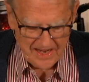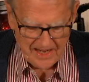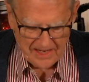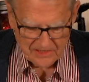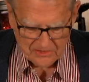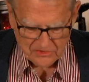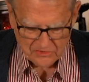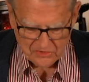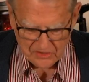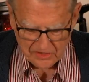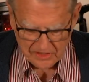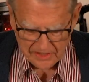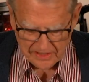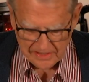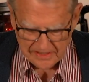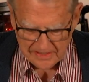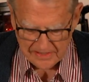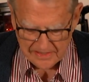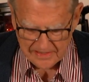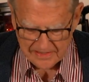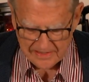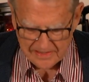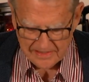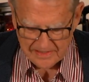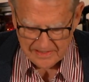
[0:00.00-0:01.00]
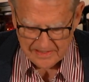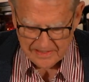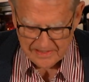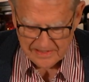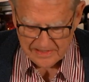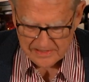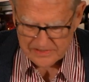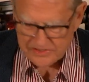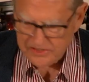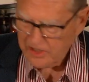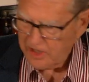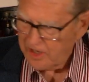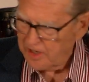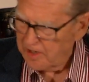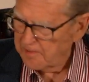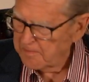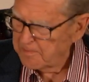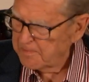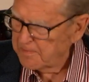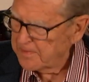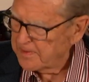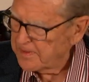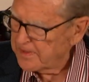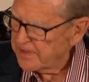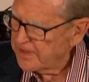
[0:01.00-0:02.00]
Actually,
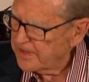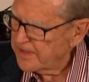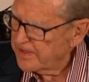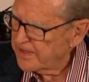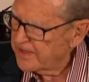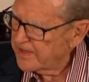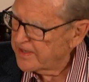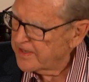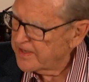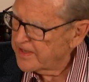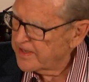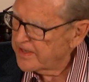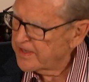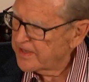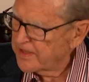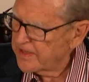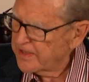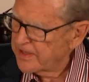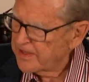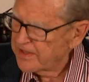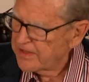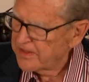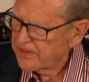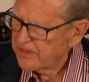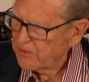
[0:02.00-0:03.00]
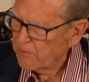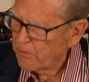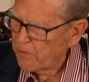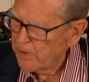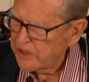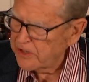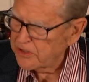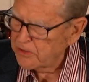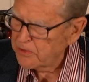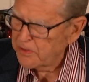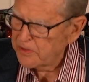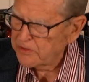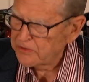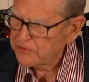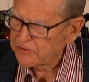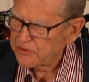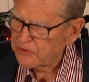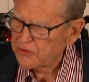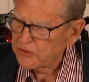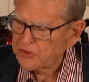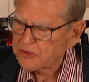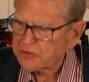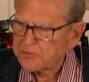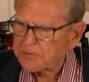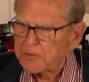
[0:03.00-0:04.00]
Tom, the way you
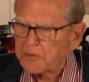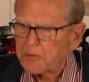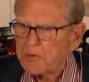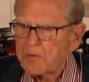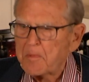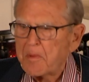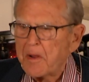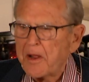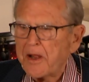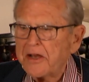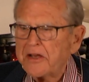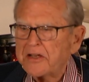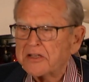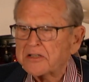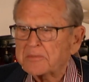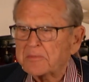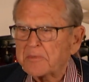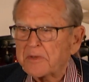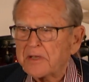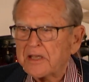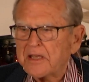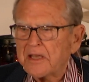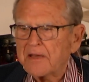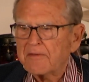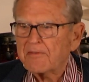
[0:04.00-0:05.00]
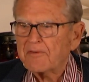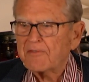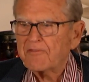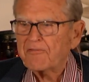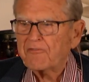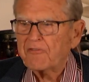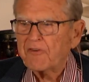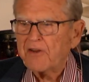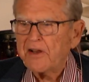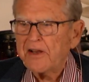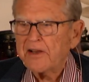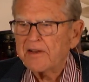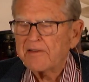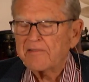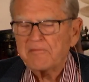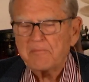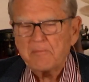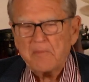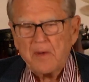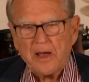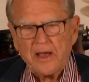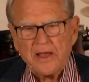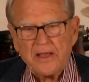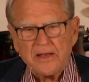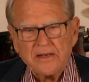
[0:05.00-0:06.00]
introduced me reminds me of a friend
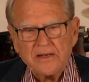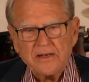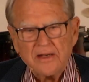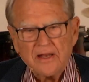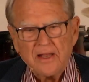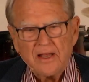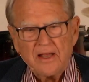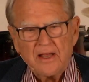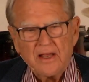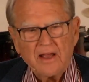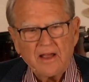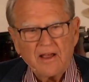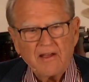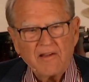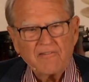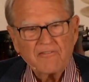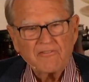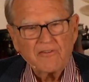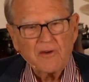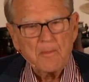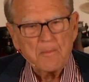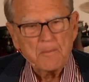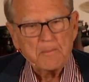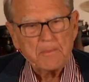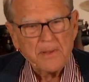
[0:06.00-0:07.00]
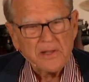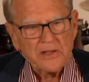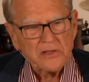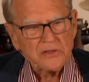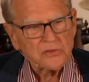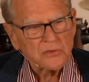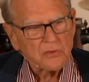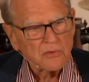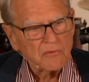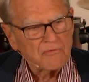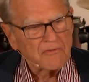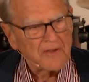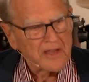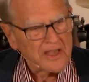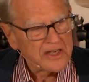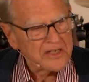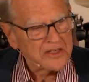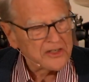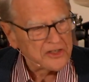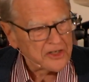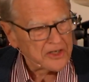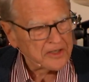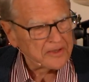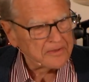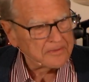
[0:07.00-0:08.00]
of mine from
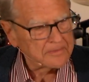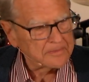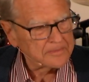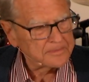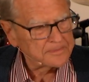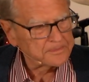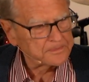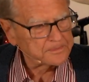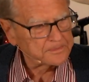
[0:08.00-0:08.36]
Pennsylvania.